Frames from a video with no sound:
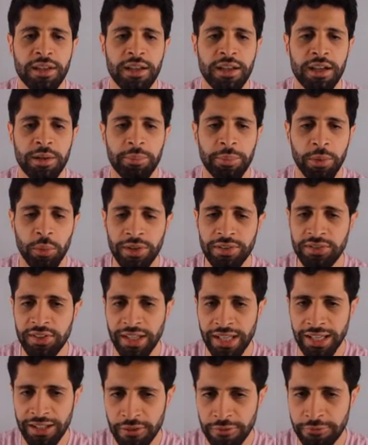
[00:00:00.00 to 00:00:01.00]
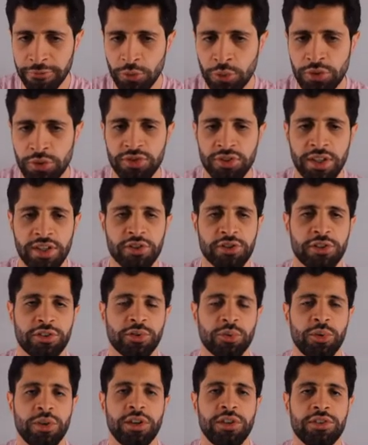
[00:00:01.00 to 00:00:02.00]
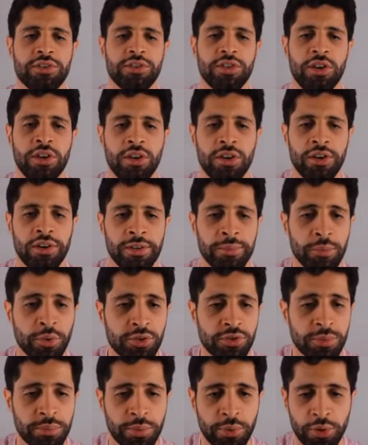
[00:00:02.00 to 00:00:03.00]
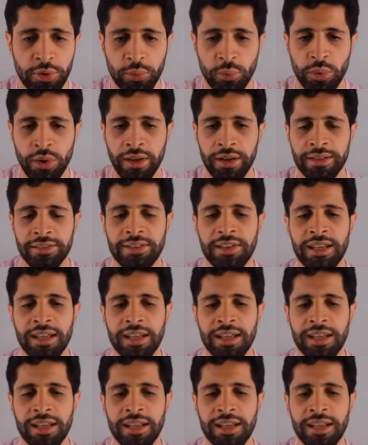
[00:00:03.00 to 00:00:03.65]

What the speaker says: But once again, the four central squares are the most important ones.